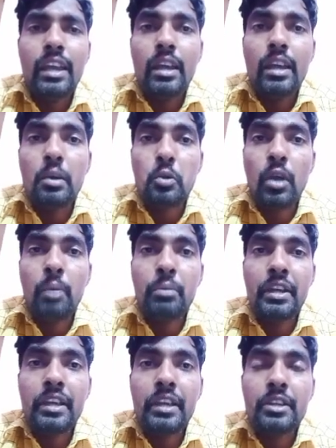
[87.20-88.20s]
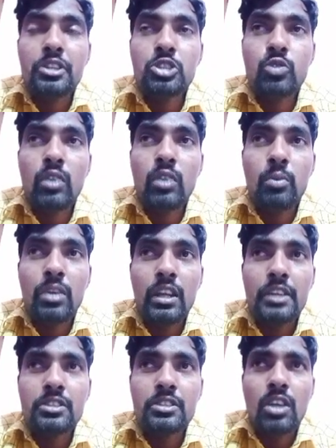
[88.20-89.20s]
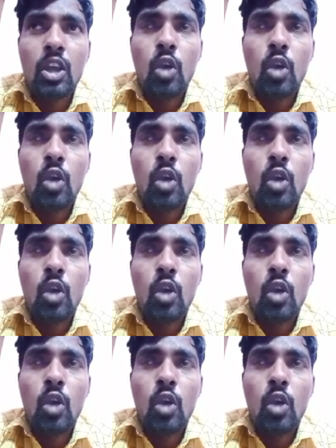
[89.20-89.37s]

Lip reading: a rapid energy will be released.